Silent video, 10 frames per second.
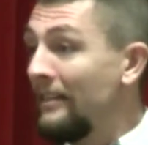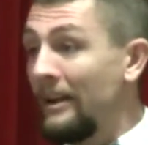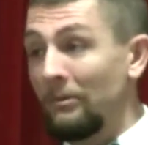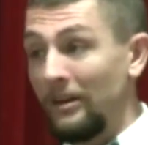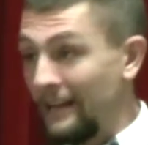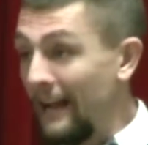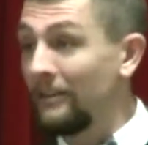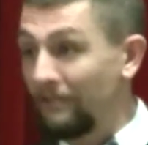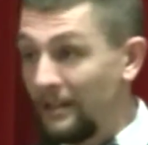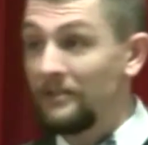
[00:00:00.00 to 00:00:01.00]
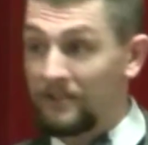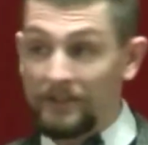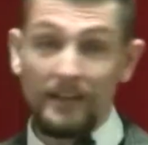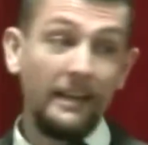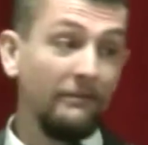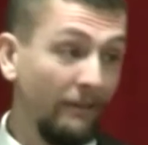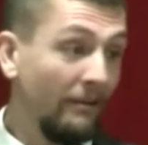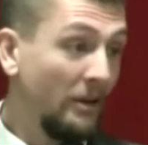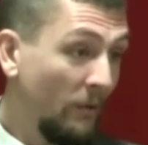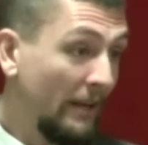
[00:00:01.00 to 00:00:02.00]
they run out of things to say
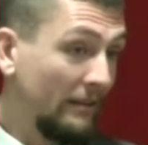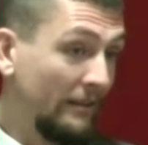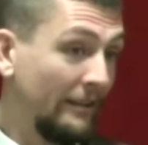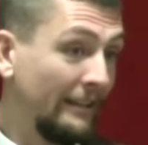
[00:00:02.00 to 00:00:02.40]
very quickly